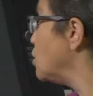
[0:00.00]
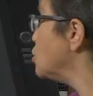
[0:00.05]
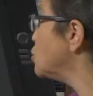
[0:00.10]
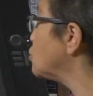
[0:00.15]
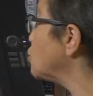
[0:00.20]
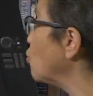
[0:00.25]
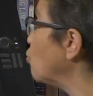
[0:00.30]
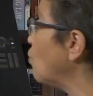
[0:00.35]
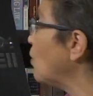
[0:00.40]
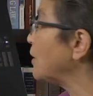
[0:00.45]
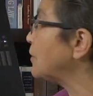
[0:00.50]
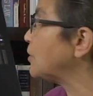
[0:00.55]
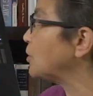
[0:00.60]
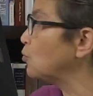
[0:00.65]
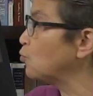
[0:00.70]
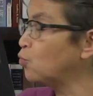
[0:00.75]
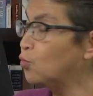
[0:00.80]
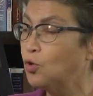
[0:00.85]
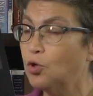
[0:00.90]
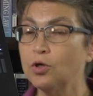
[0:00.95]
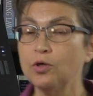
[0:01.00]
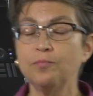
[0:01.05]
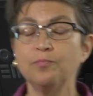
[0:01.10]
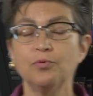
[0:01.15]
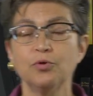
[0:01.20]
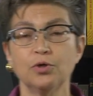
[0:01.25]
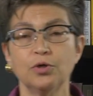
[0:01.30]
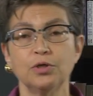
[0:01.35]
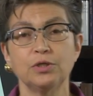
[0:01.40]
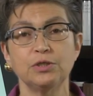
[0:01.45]
So what the
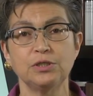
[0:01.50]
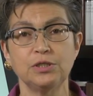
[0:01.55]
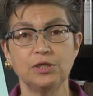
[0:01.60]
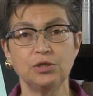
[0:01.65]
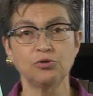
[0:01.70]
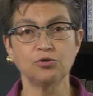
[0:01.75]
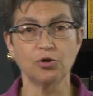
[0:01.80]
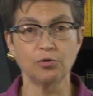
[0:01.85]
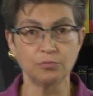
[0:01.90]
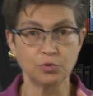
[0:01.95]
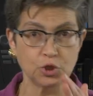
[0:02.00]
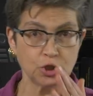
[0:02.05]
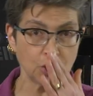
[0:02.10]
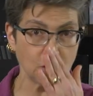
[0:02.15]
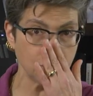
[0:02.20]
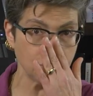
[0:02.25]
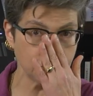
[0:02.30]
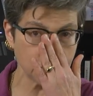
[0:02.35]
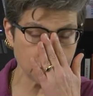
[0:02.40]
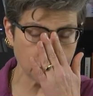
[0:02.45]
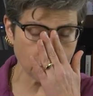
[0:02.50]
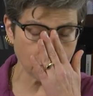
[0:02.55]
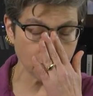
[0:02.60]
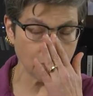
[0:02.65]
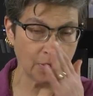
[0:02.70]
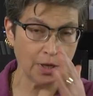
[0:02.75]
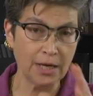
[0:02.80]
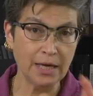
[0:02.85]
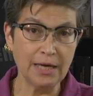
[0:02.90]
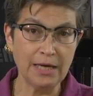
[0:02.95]
Waardenburg syndrome shows
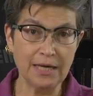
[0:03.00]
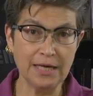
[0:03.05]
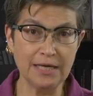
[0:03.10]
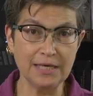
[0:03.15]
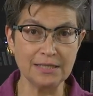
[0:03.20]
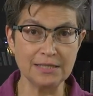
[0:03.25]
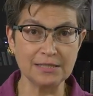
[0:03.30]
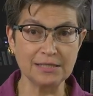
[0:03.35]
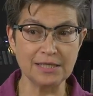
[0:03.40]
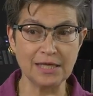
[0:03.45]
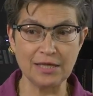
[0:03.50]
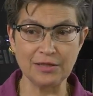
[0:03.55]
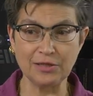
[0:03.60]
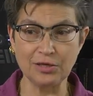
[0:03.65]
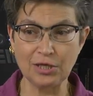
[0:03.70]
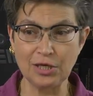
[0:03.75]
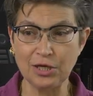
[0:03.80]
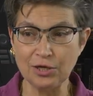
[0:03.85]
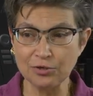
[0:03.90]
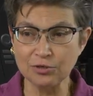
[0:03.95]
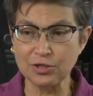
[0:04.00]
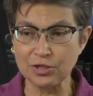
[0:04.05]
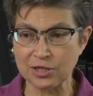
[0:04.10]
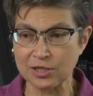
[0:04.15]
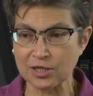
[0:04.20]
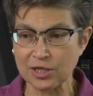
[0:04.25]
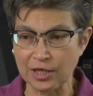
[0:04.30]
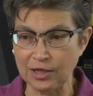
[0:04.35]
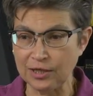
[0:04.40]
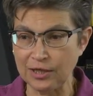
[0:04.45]
you is that here's
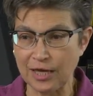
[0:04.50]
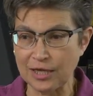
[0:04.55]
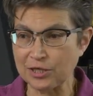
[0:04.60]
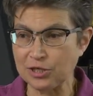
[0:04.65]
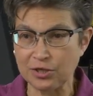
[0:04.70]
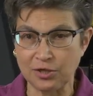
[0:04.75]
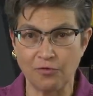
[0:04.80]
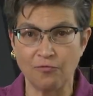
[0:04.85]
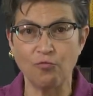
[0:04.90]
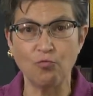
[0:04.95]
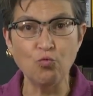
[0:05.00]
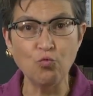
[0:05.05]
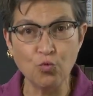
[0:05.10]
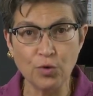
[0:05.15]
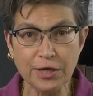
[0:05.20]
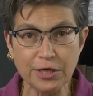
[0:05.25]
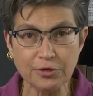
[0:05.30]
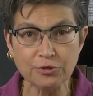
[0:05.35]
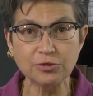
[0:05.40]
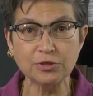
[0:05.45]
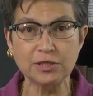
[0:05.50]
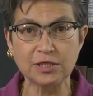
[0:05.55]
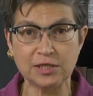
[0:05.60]
this collection of weird